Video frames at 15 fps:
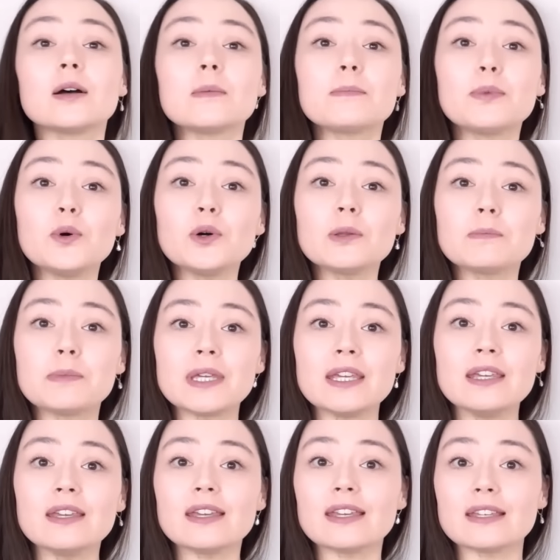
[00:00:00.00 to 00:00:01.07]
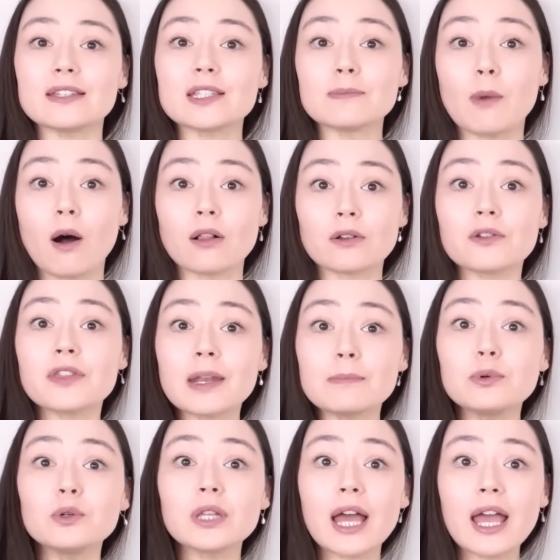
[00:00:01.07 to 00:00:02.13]
Pool B is smaller than
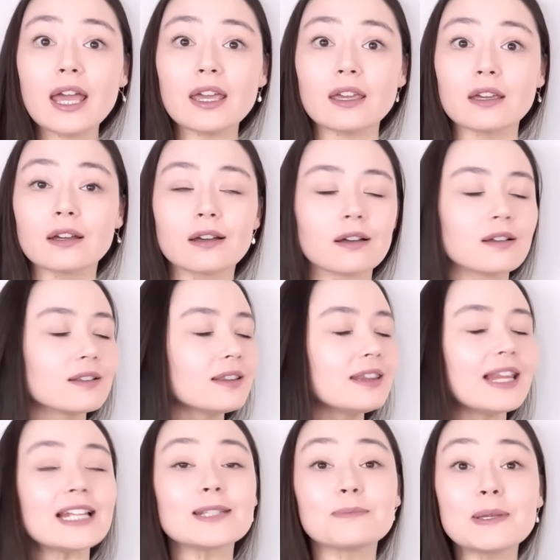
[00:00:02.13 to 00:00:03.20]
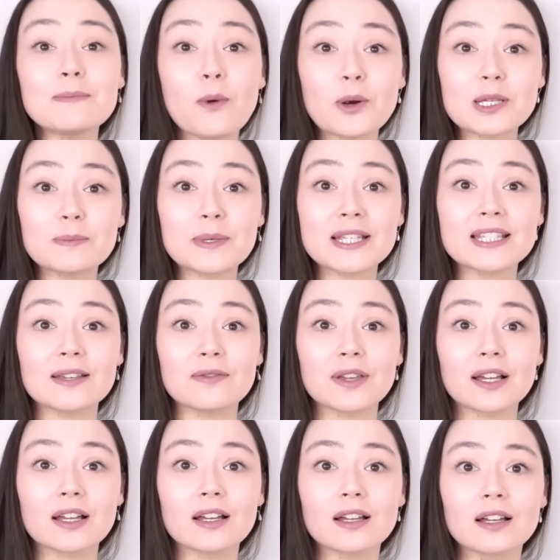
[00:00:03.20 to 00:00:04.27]
pool A. Let's be more
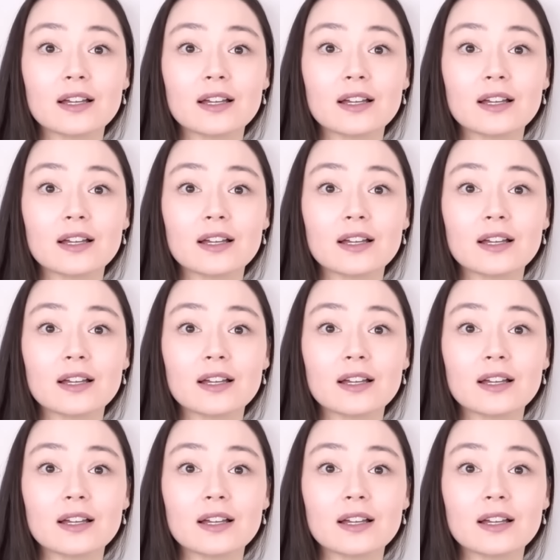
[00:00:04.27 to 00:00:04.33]
specific.